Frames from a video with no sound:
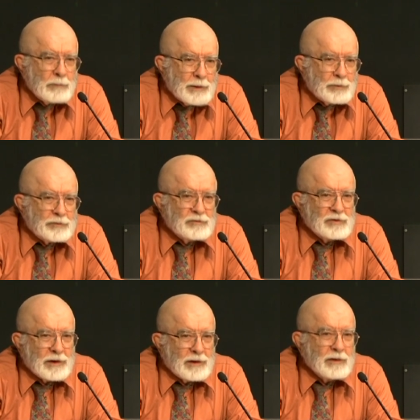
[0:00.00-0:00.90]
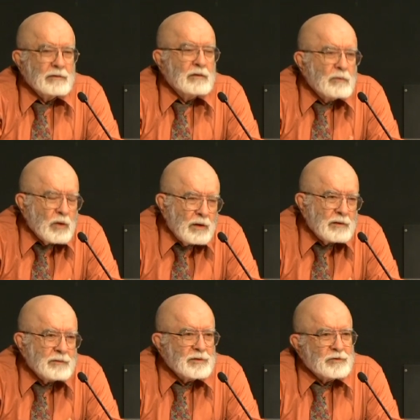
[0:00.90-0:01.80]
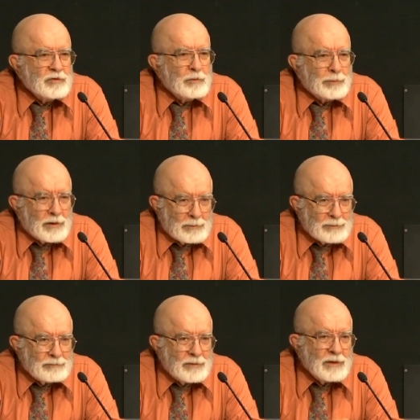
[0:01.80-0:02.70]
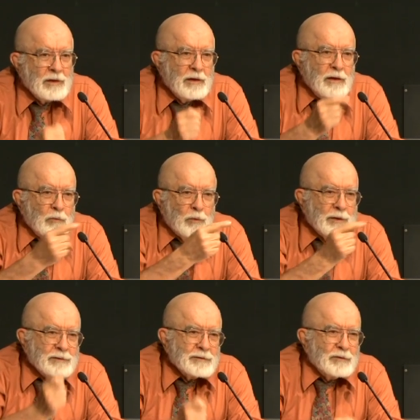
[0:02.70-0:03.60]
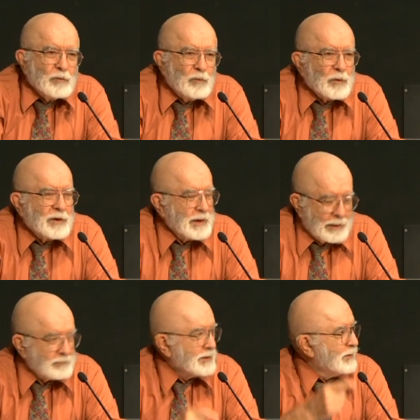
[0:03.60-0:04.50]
people say, oh, there's no problem. Well, we're going to have a